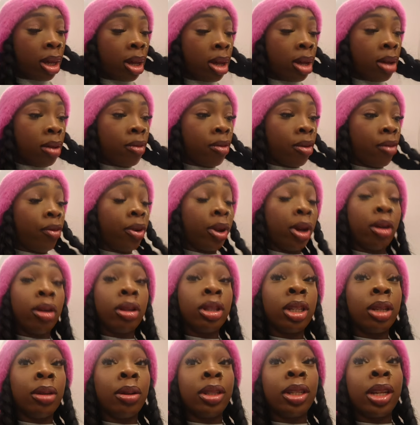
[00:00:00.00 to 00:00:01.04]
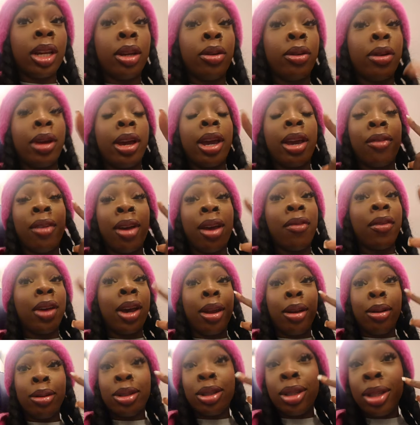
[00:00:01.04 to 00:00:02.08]
Uh, I'm gonna go to sleep because I, I, haven't
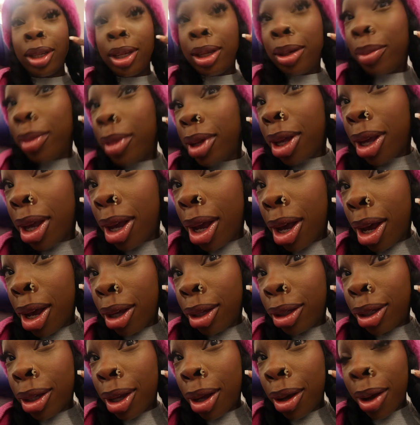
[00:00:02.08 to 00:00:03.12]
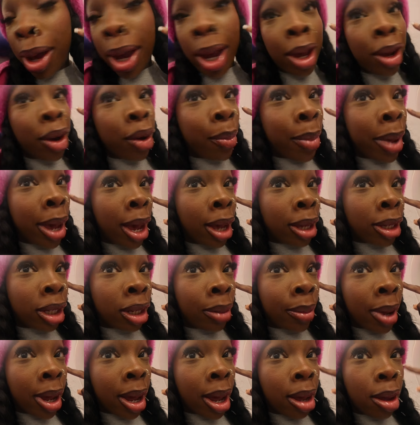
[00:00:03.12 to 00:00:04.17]
got no sleep. So I ain't got no bags
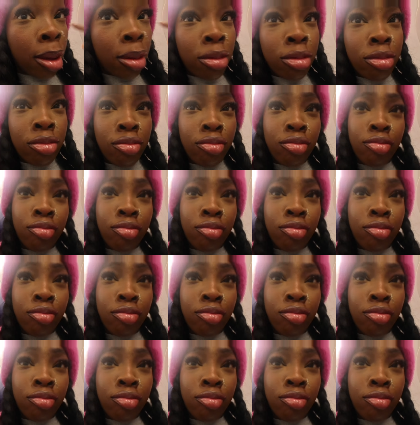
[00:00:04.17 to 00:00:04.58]
under my eyes.